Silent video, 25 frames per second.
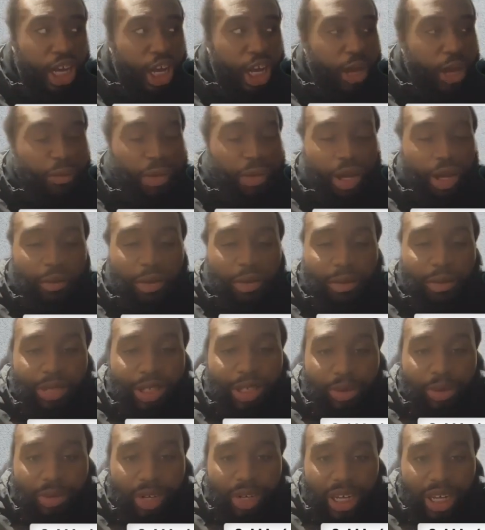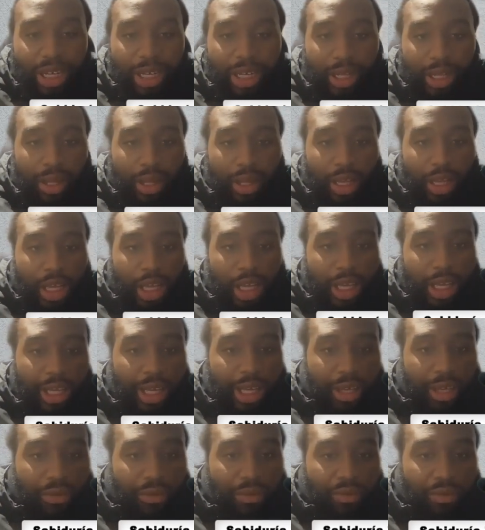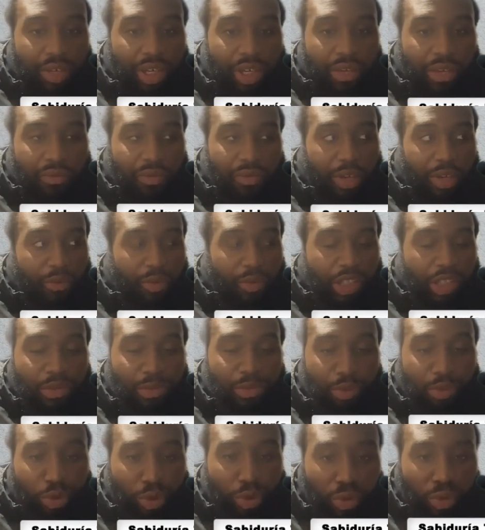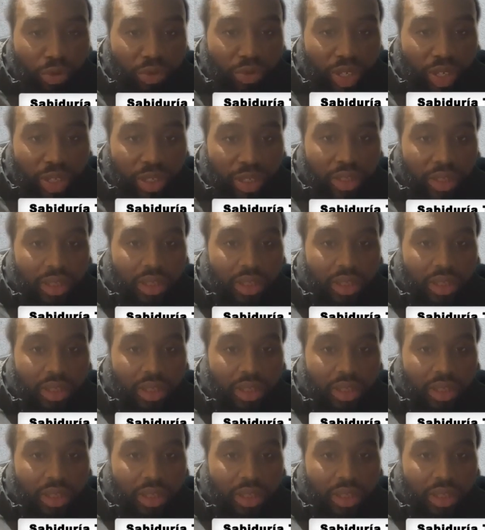But Miss Renee, if it's proven,